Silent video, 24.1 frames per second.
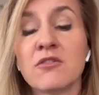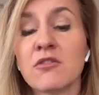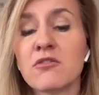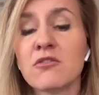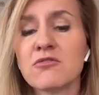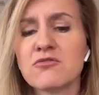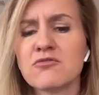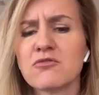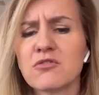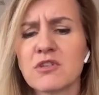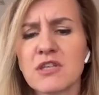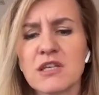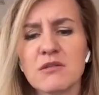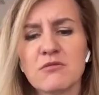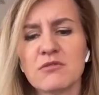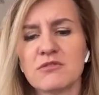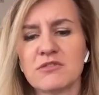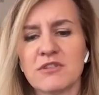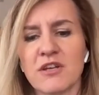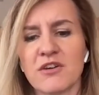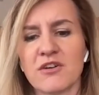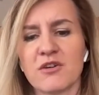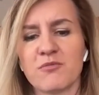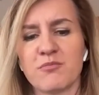and also
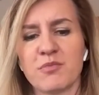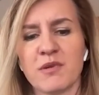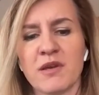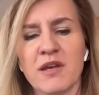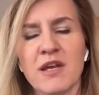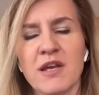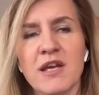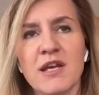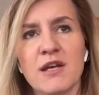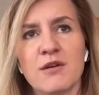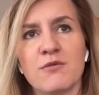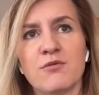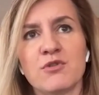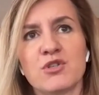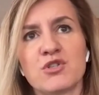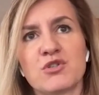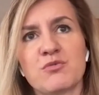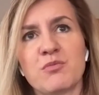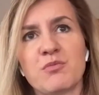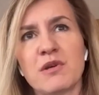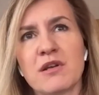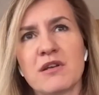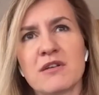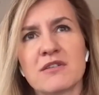chemotherapy,
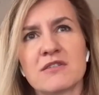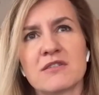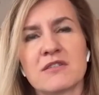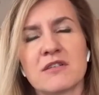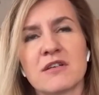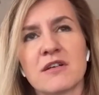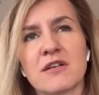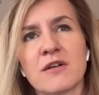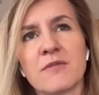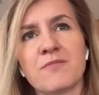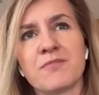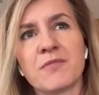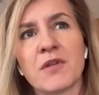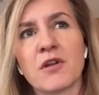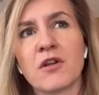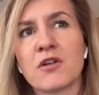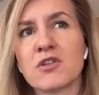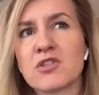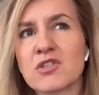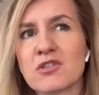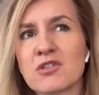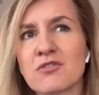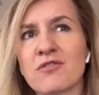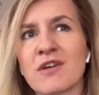which brings
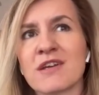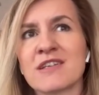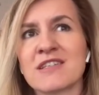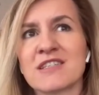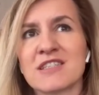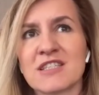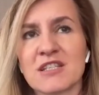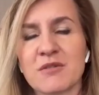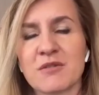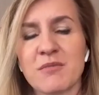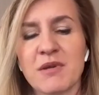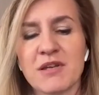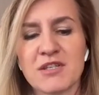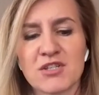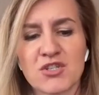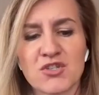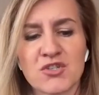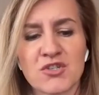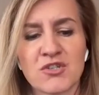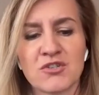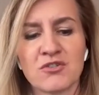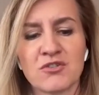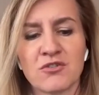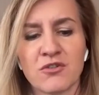lots of
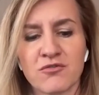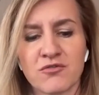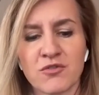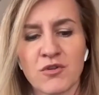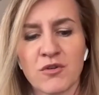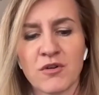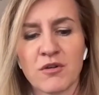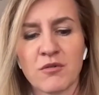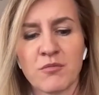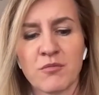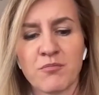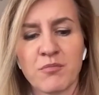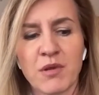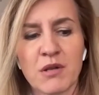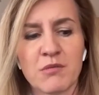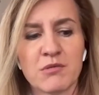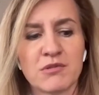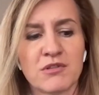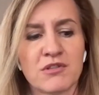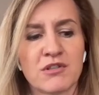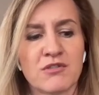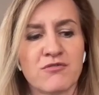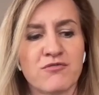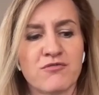exacerbation of
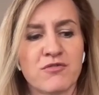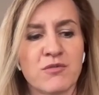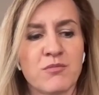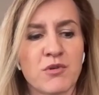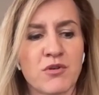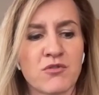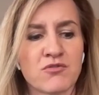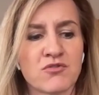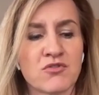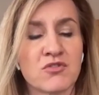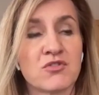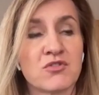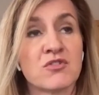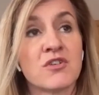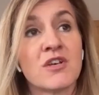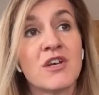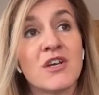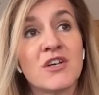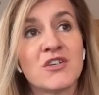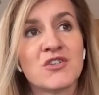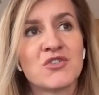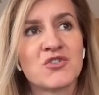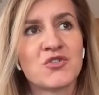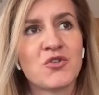pulmonary
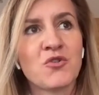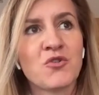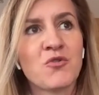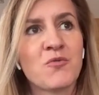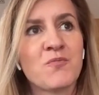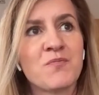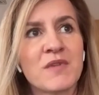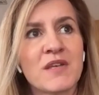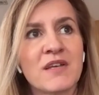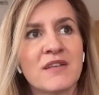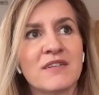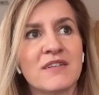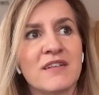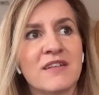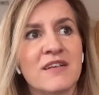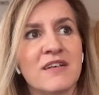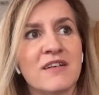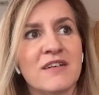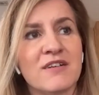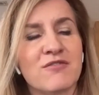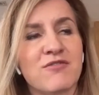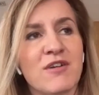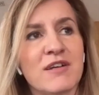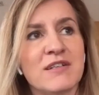fibrosis. So
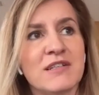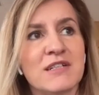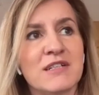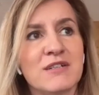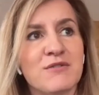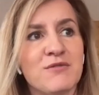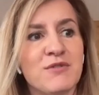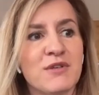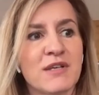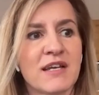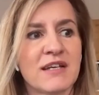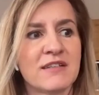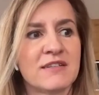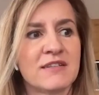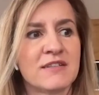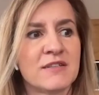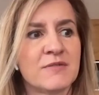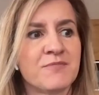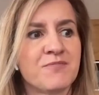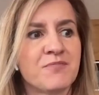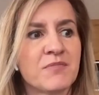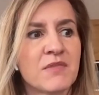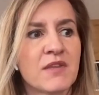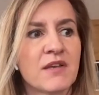finally, we had
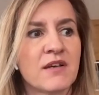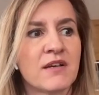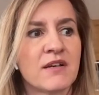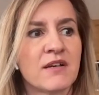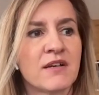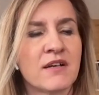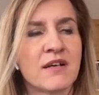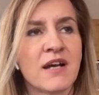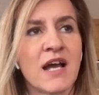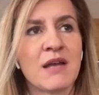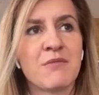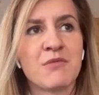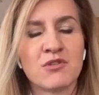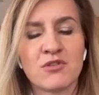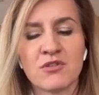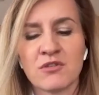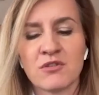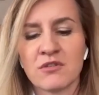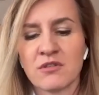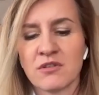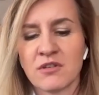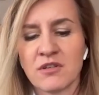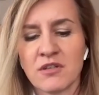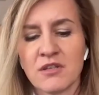
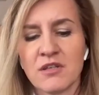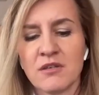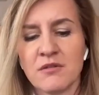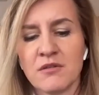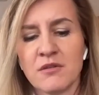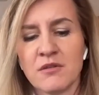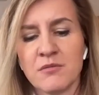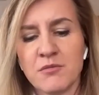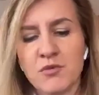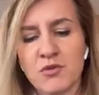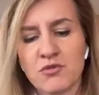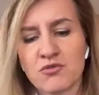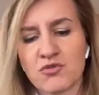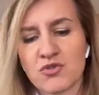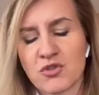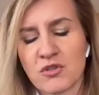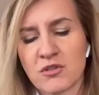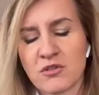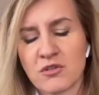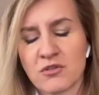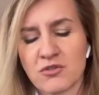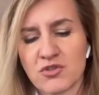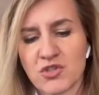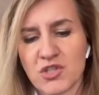immune
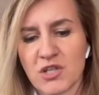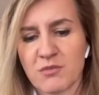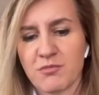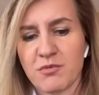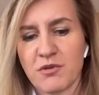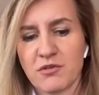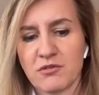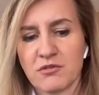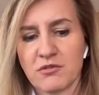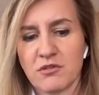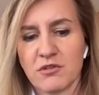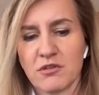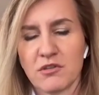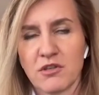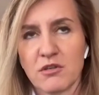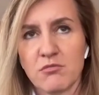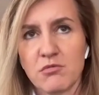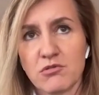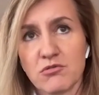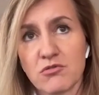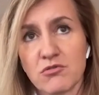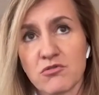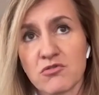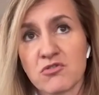checkpoint
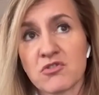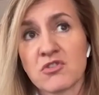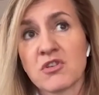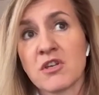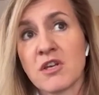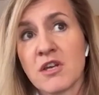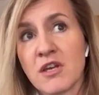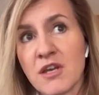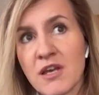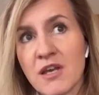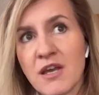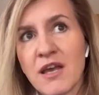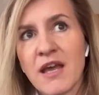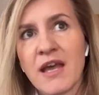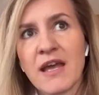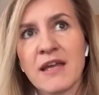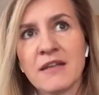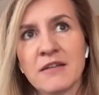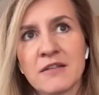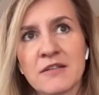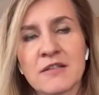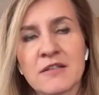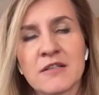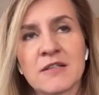inhibitors.
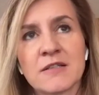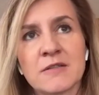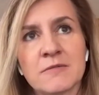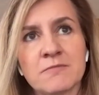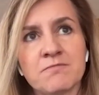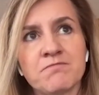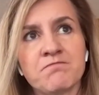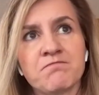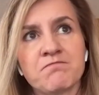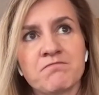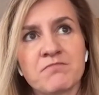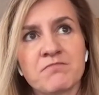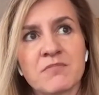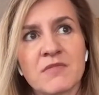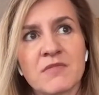And the